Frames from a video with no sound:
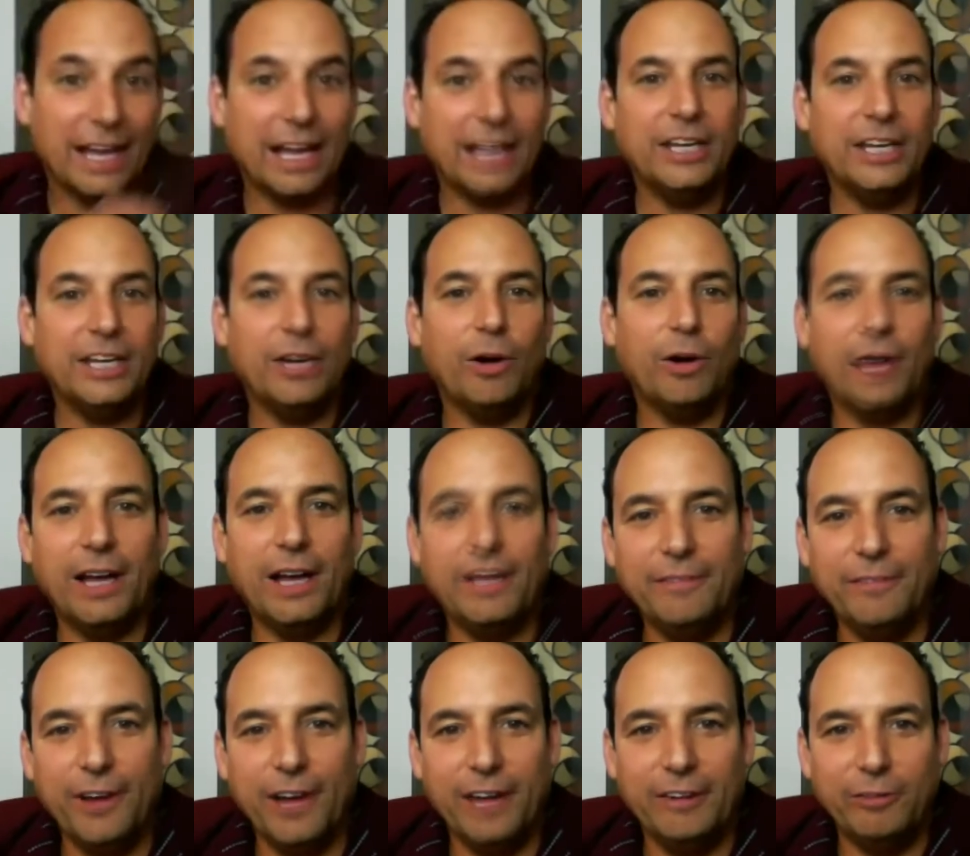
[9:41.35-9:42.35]
I
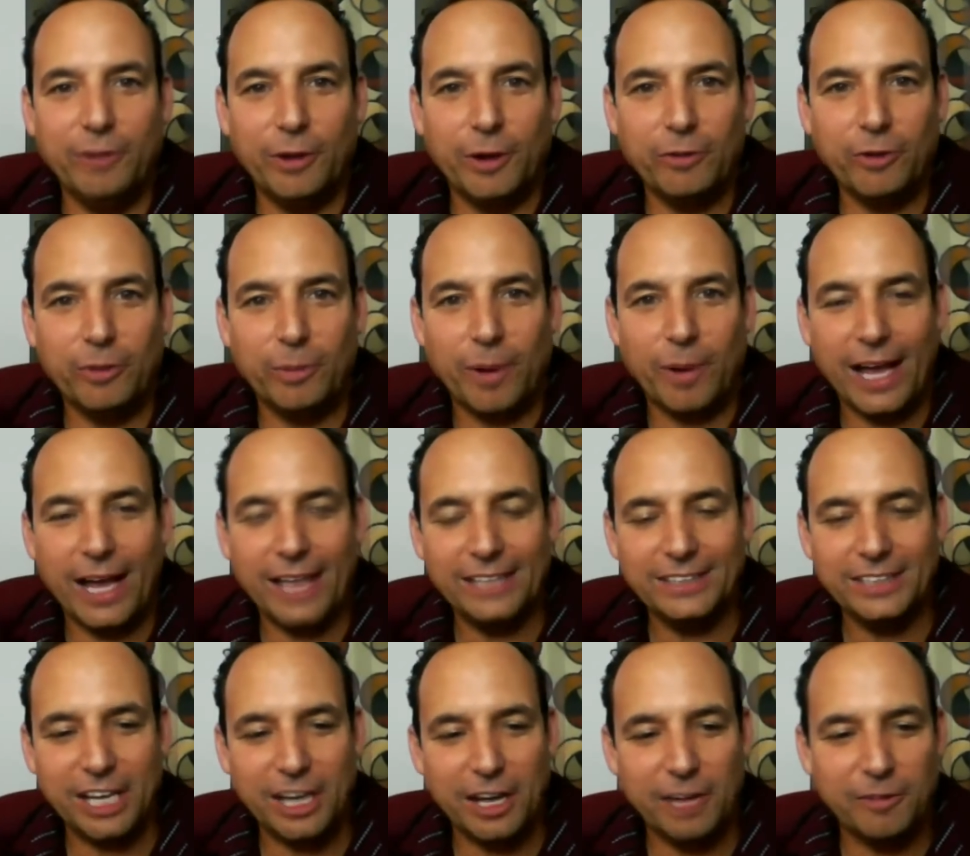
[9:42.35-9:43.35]
find for
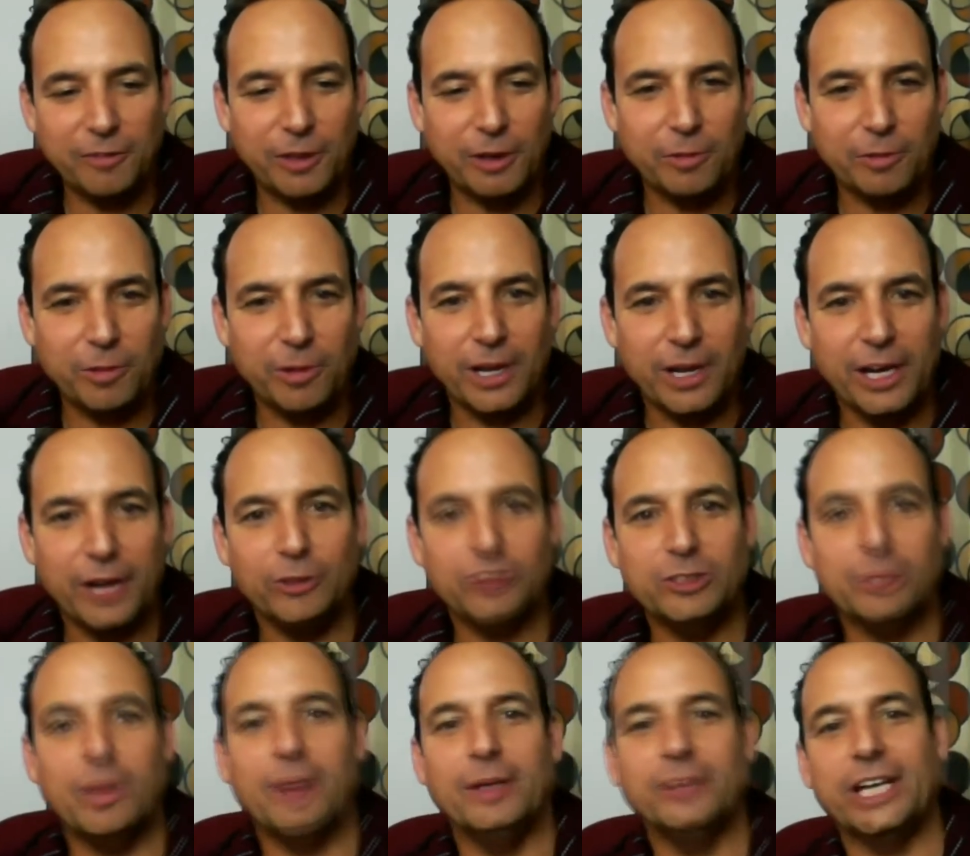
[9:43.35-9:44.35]
myself that
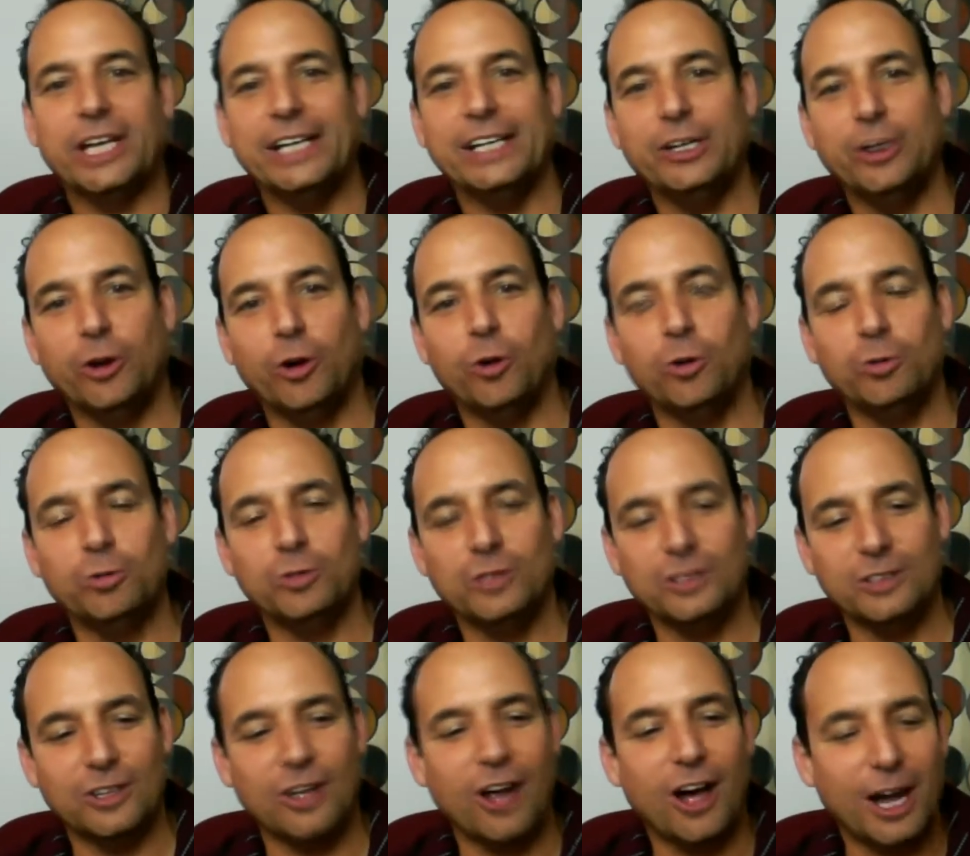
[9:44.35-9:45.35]
sometimes I go
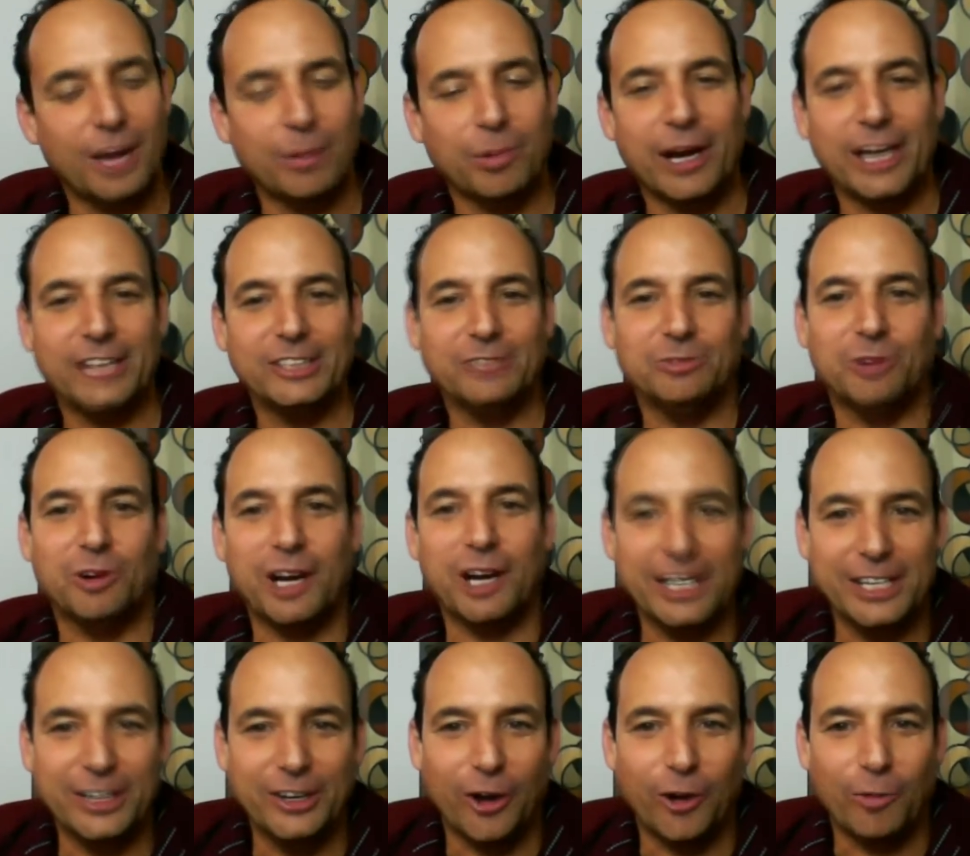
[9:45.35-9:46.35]
long breaks where I
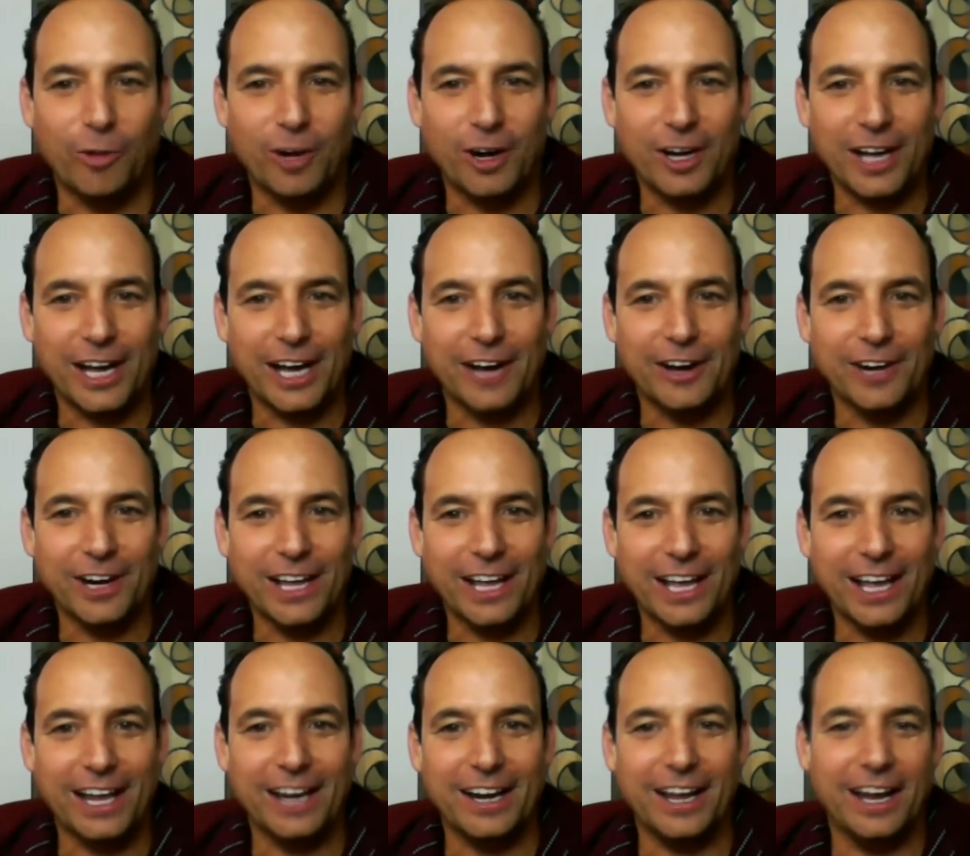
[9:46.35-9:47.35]
don't work out,
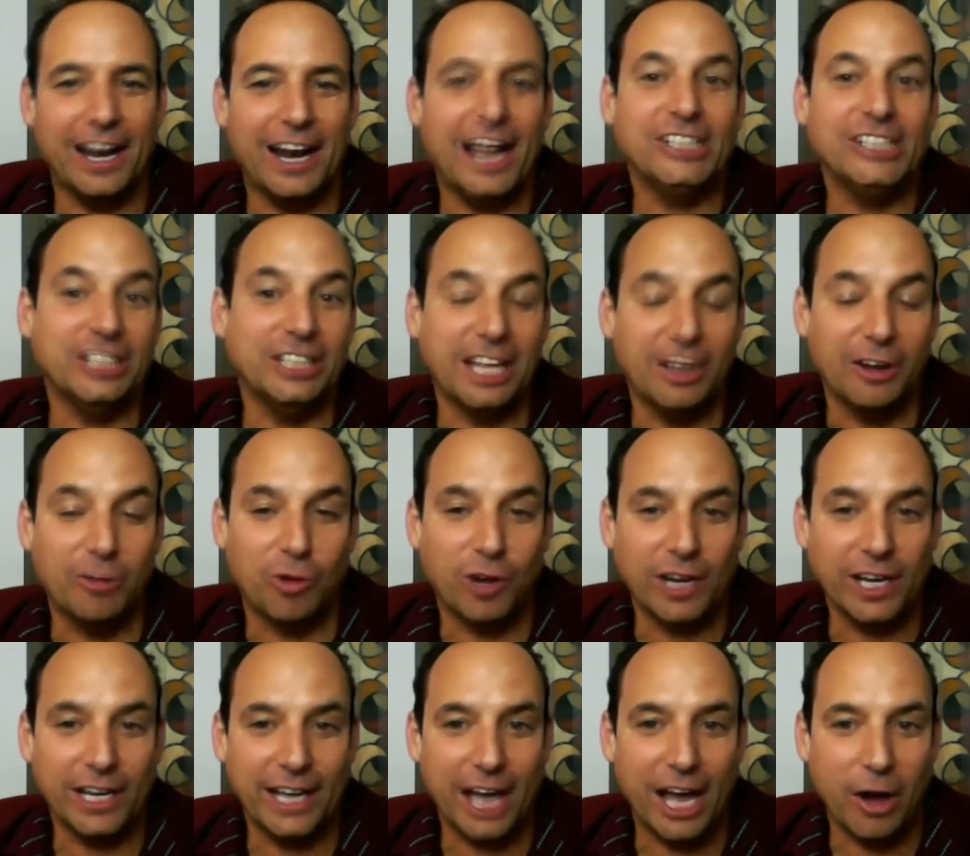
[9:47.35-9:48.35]
and I actually love
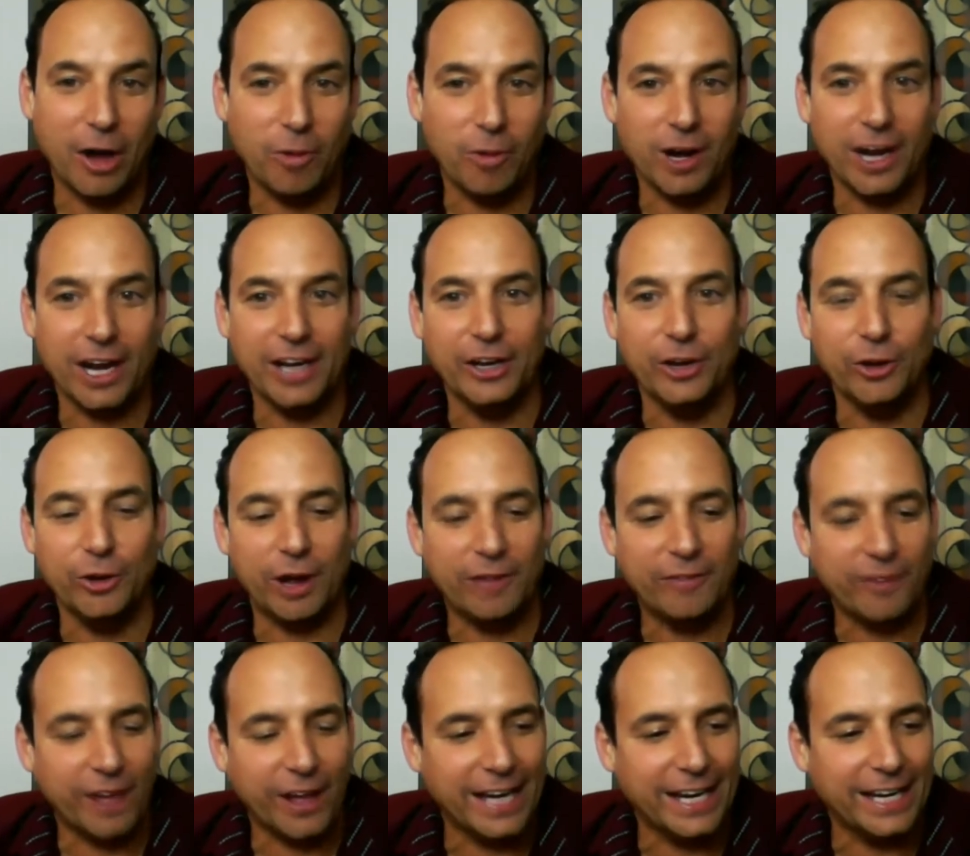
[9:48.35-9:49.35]
working out. When I do, I
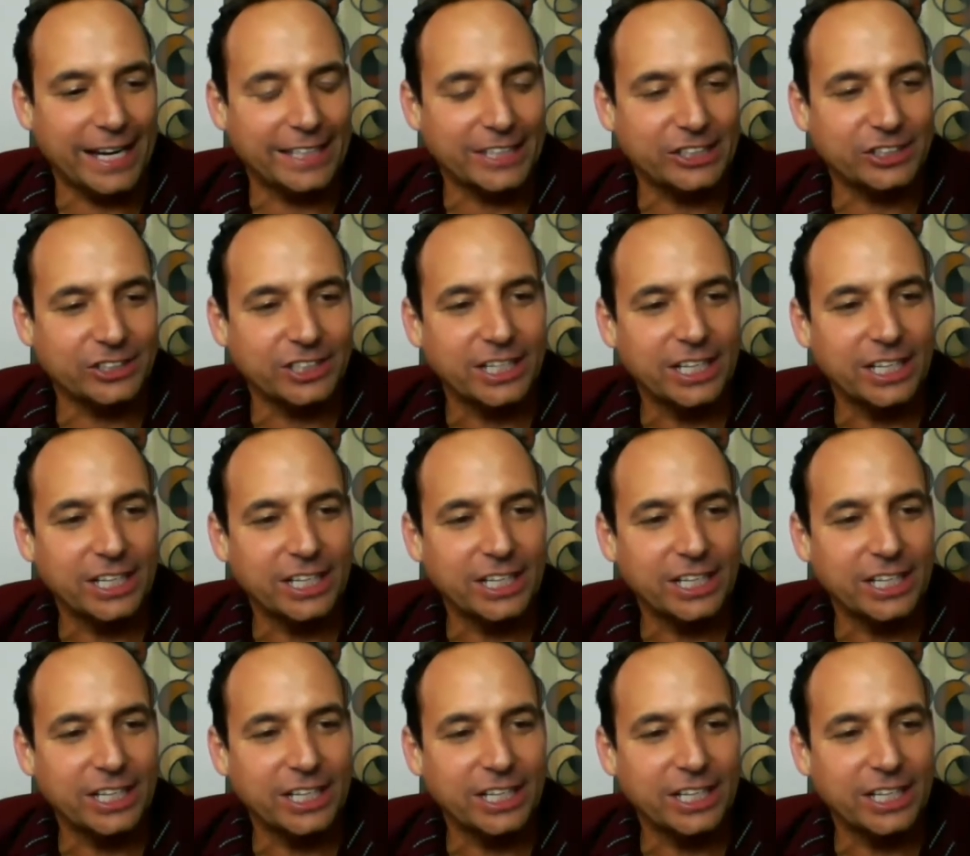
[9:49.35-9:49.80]
find it just